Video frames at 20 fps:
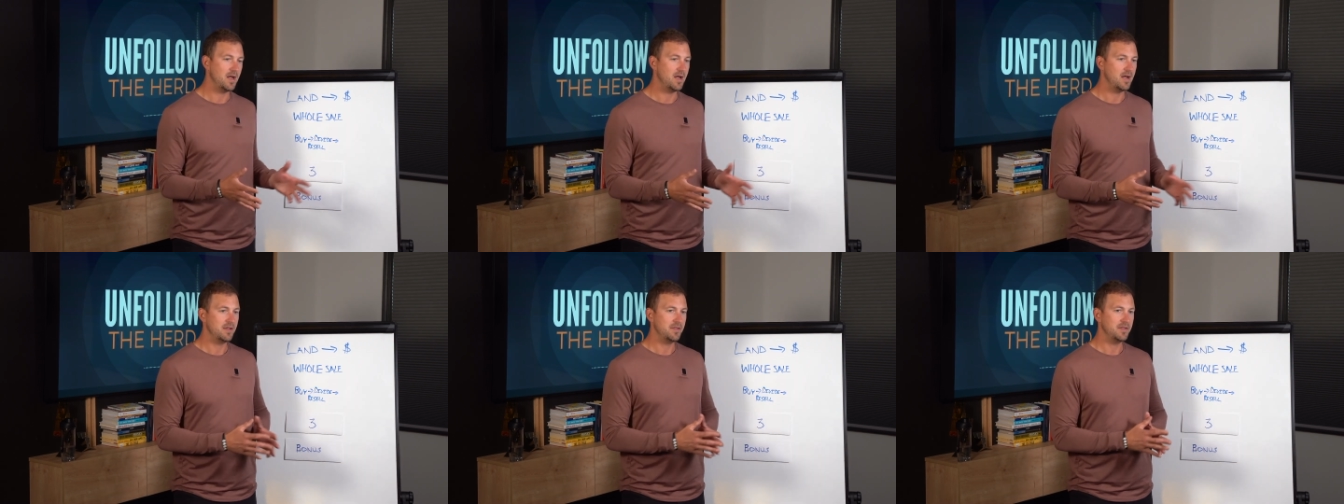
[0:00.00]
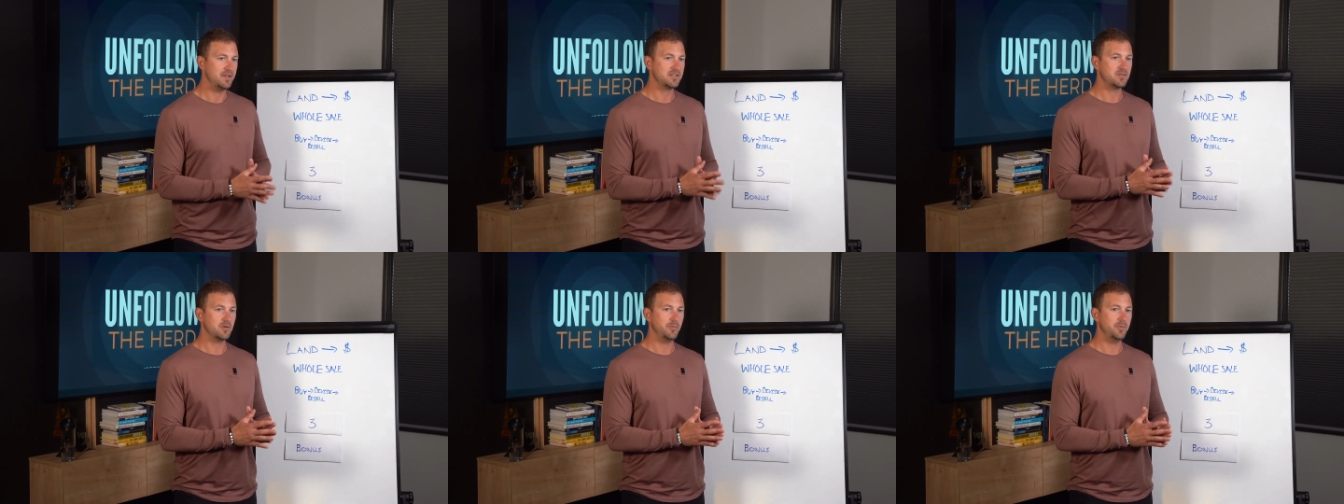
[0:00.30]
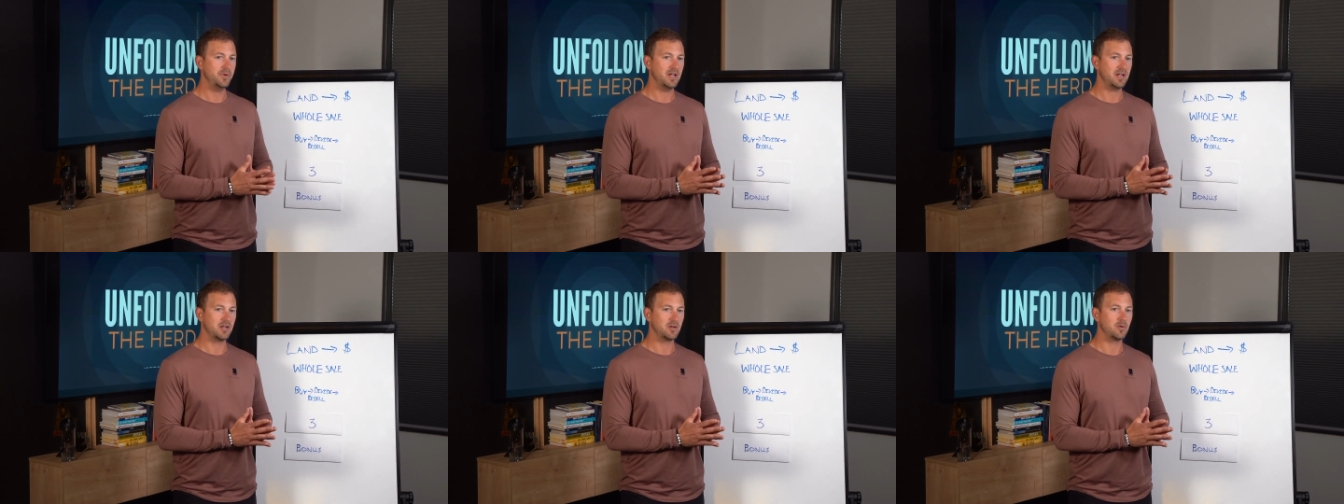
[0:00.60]
this would
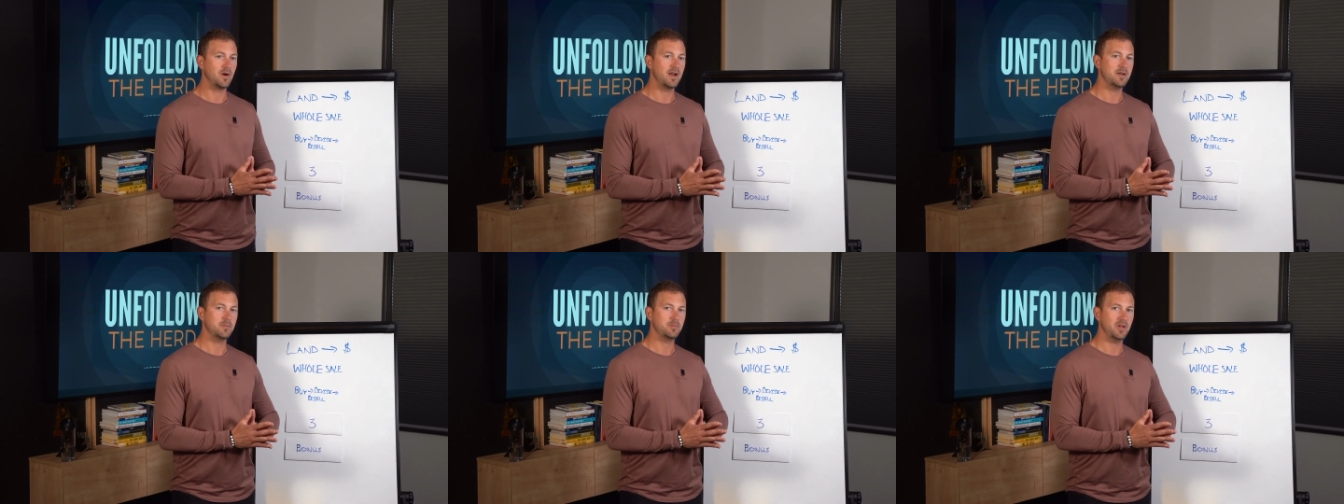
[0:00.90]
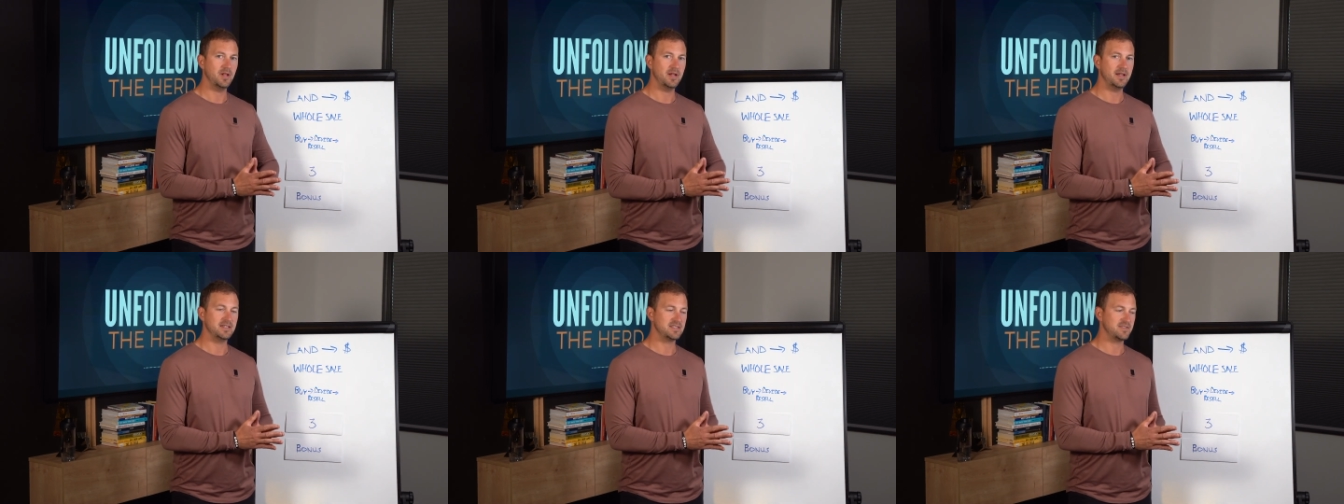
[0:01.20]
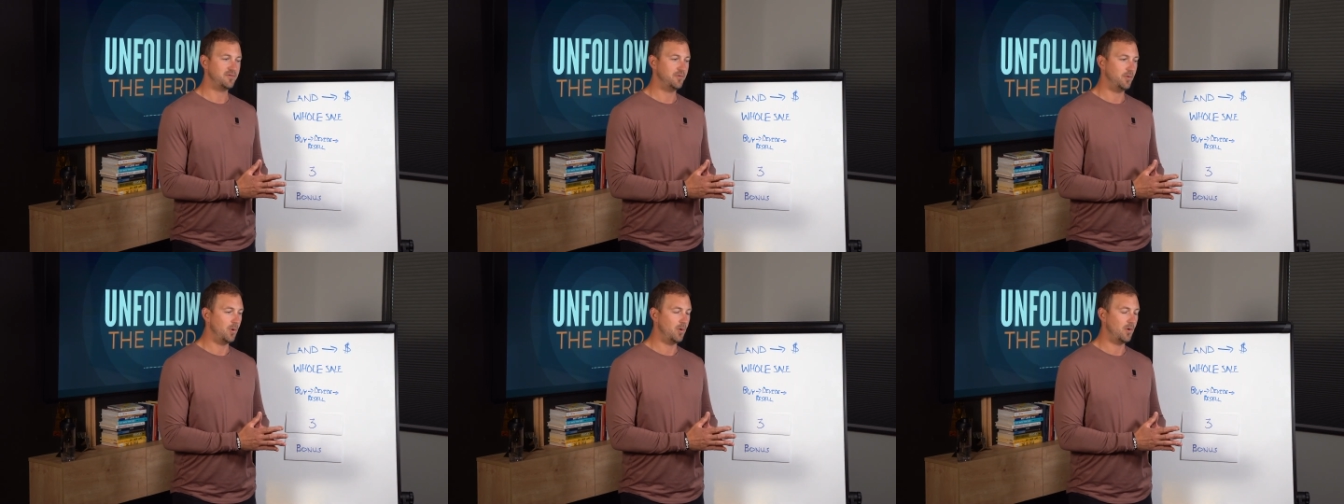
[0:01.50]
be a great place
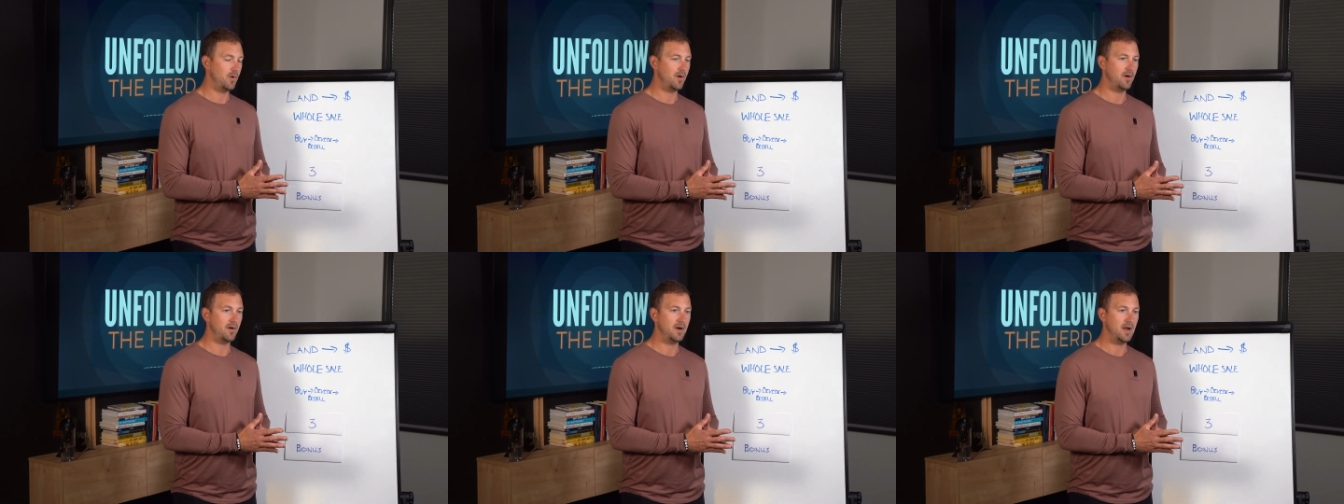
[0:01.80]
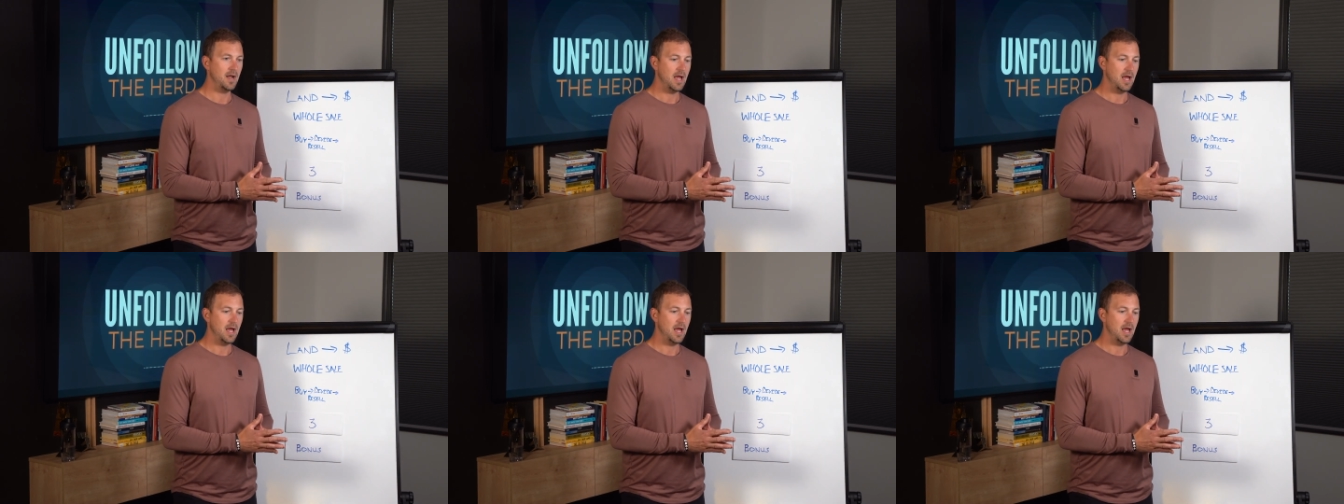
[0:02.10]
for